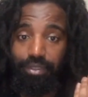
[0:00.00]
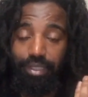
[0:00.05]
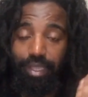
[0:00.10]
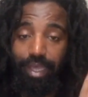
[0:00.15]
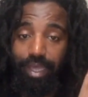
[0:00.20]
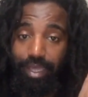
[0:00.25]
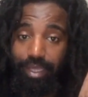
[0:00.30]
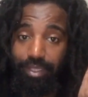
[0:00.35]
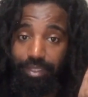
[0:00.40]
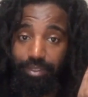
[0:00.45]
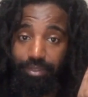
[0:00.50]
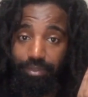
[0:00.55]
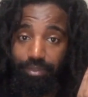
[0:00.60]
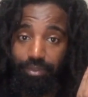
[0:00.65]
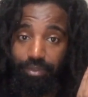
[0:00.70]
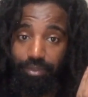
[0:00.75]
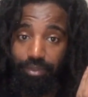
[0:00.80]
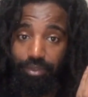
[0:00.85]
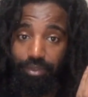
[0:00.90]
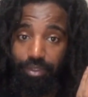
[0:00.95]

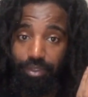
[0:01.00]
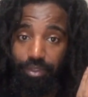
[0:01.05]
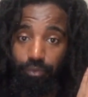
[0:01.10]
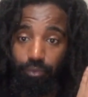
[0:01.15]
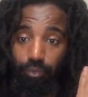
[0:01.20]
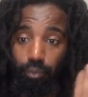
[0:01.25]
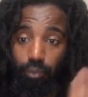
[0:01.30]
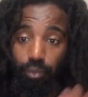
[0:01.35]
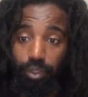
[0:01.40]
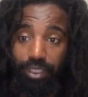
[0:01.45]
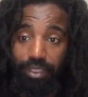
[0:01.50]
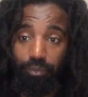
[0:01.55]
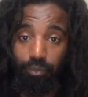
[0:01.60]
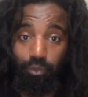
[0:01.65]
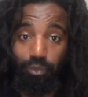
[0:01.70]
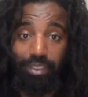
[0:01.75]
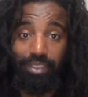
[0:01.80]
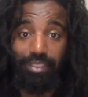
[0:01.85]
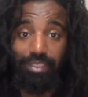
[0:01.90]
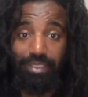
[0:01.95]
that what
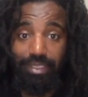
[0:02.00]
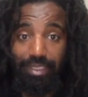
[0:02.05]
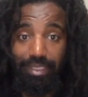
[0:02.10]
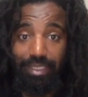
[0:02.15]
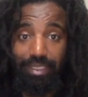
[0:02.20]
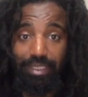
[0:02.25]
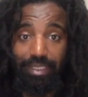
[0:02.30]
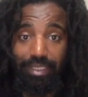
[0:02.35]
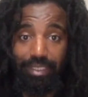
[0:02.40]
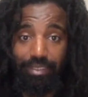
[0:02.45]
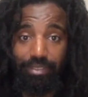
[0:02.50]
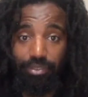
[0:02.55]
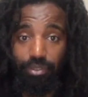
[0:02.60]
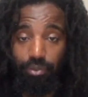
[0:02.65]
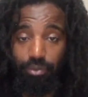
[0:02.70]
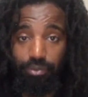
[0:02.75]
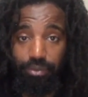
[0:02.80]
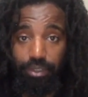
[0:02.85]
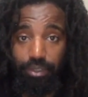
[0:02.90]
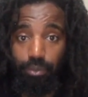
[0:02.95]
we see is
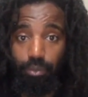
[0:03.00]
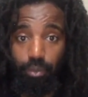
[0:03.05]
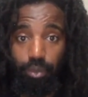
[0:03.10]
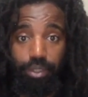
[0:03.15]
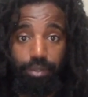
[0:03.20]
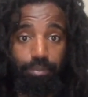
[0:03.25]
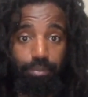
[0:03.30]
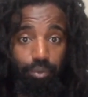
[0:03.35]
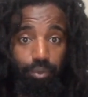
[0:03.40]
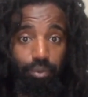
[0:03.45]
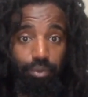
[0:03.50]
only one